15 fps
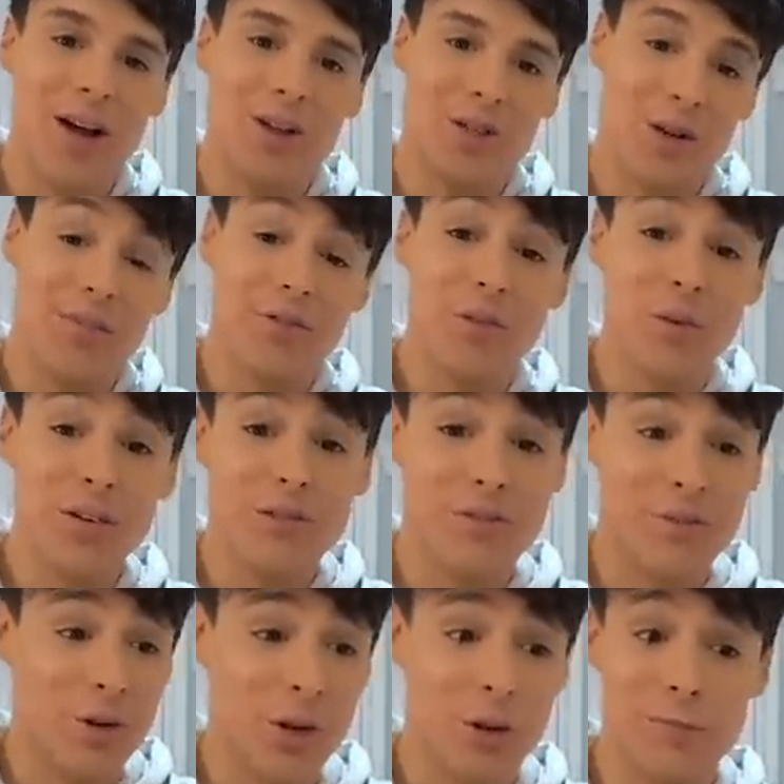So if you want to
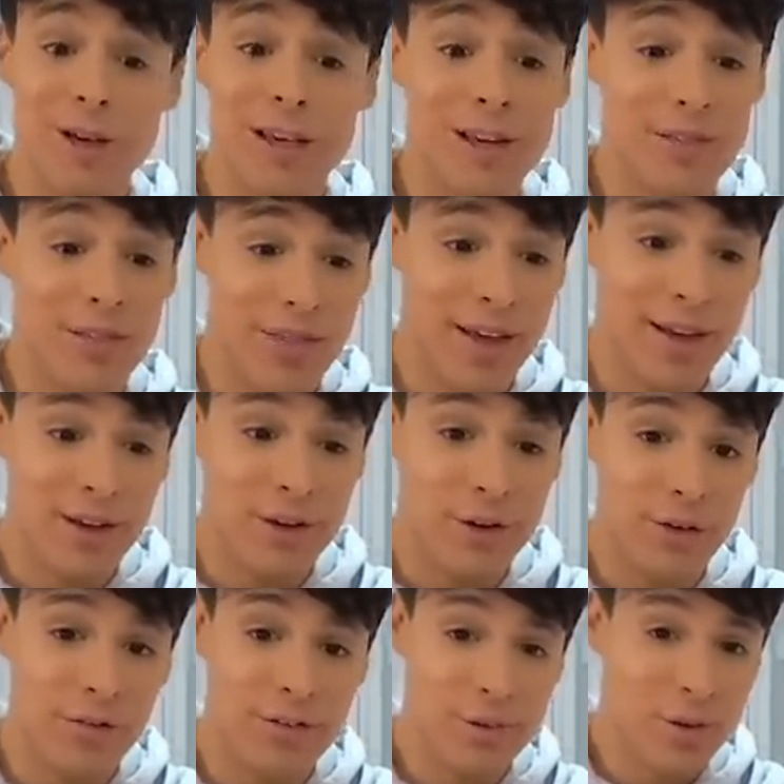follow me, thank
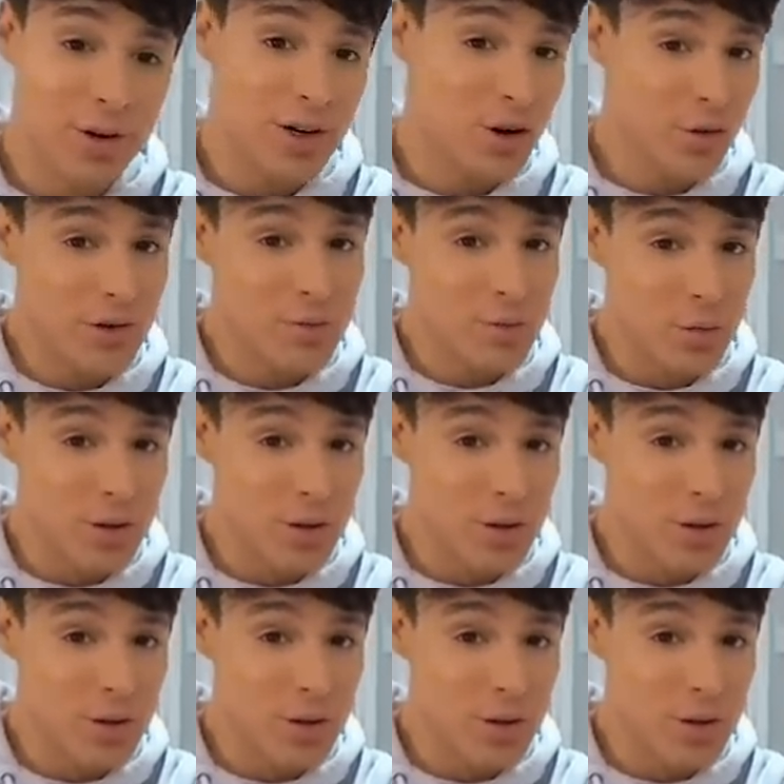you. If you want to go and